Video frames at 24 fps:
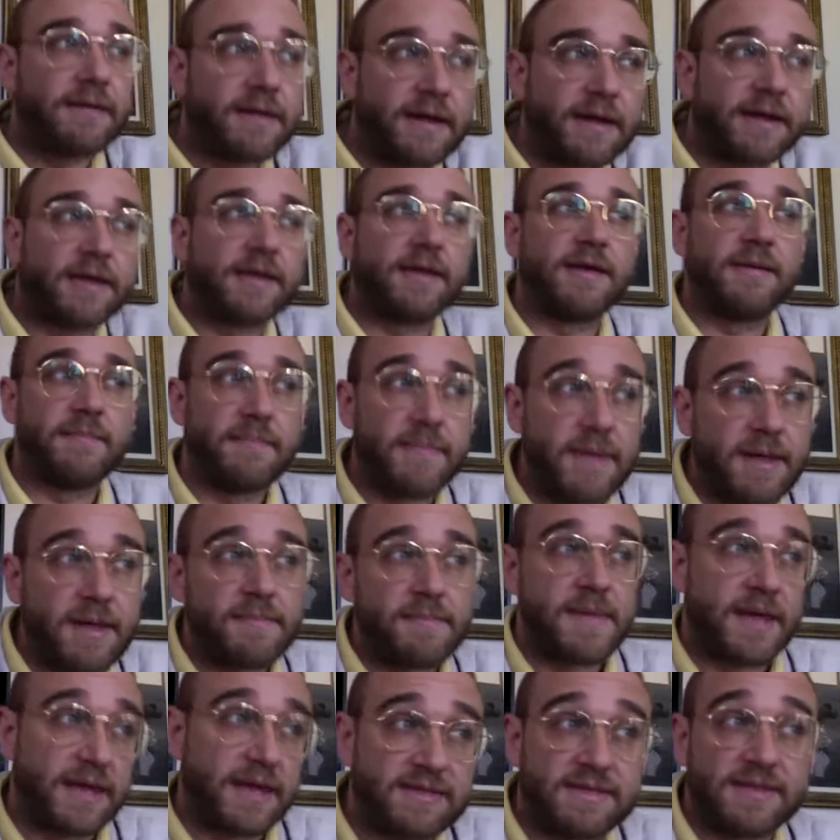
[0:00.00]
Like, it may
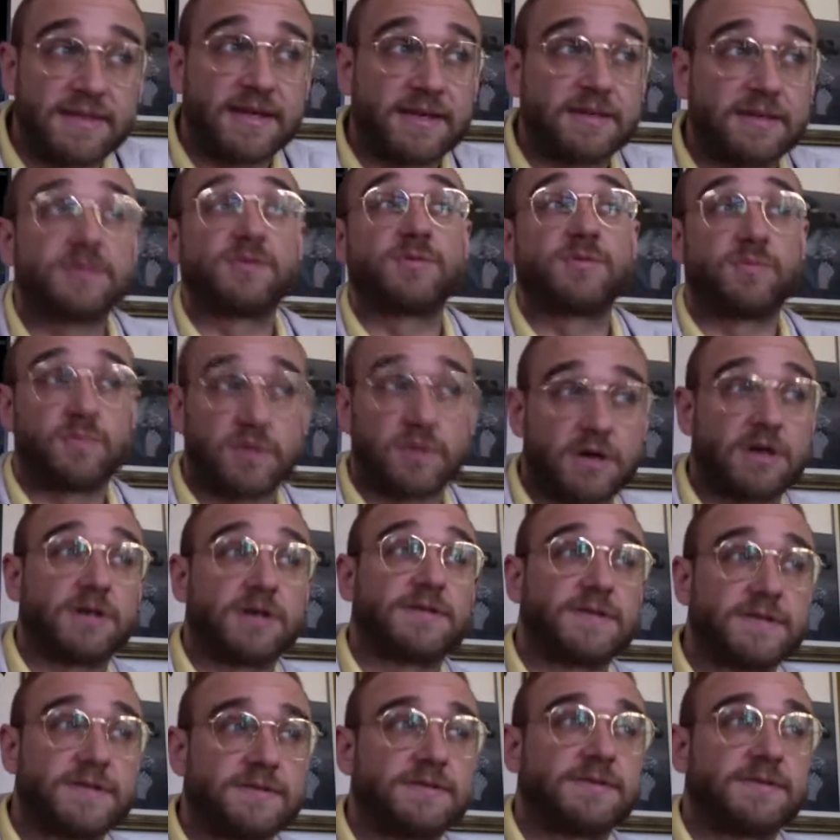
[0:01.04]
make things
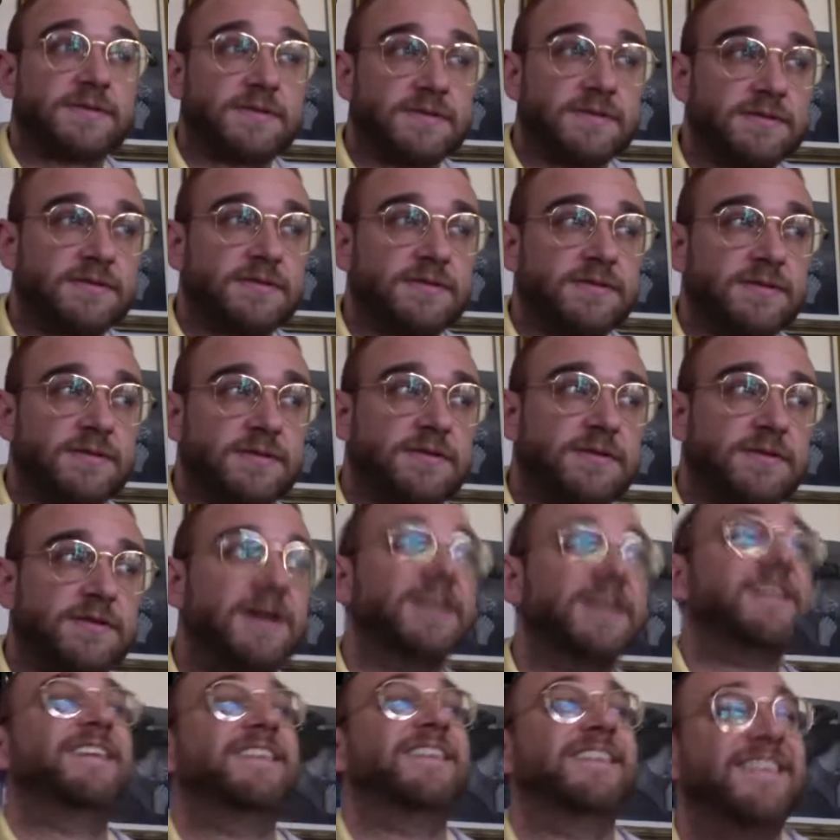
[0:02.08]
worse.
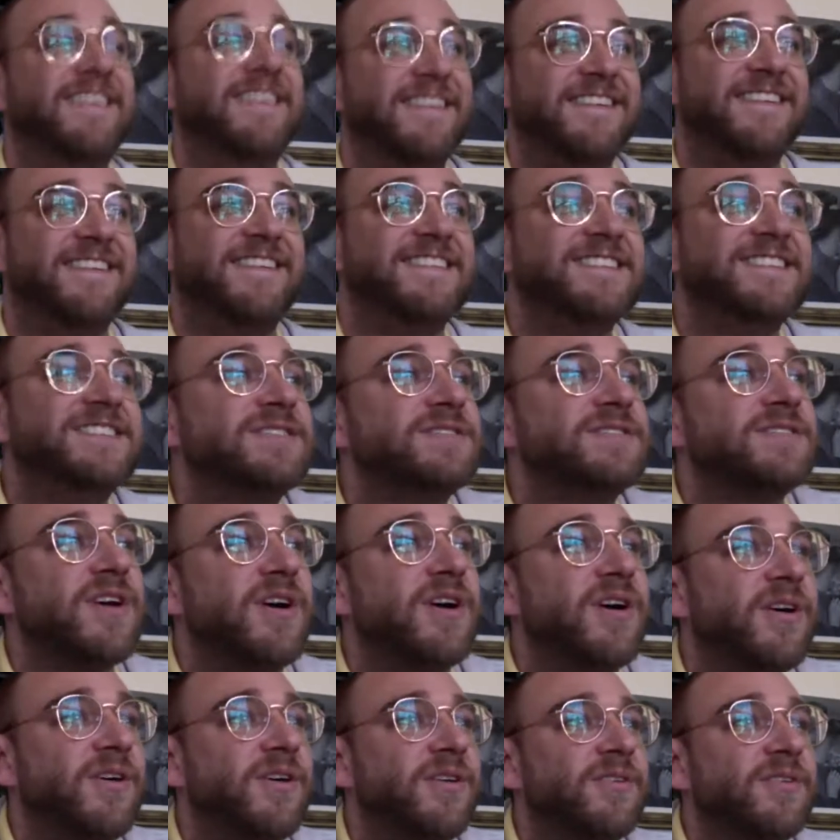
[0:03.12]

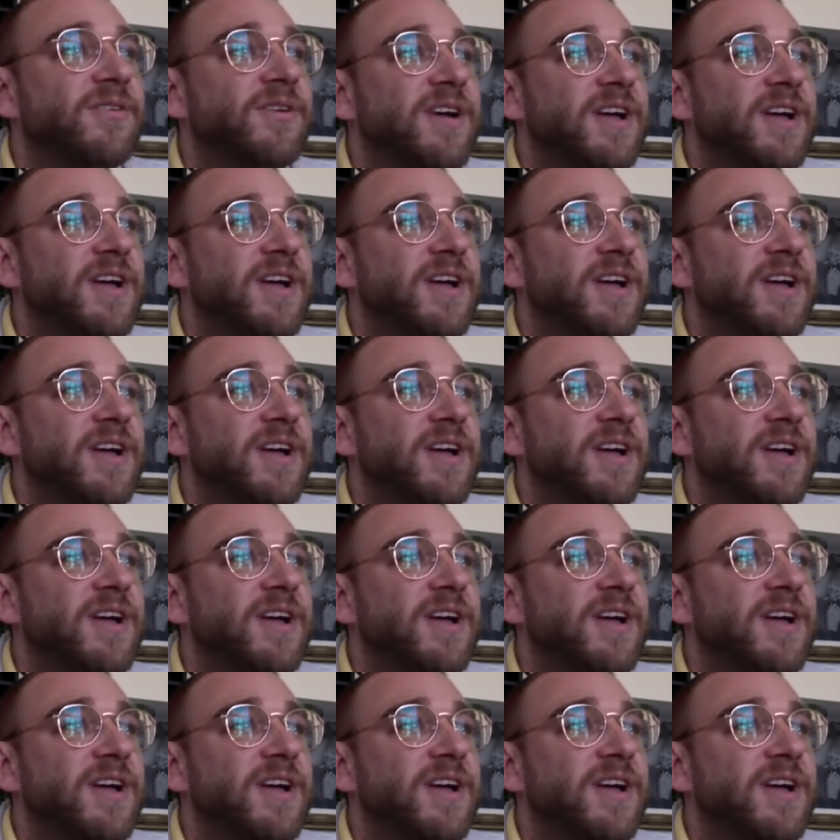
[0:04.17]
So,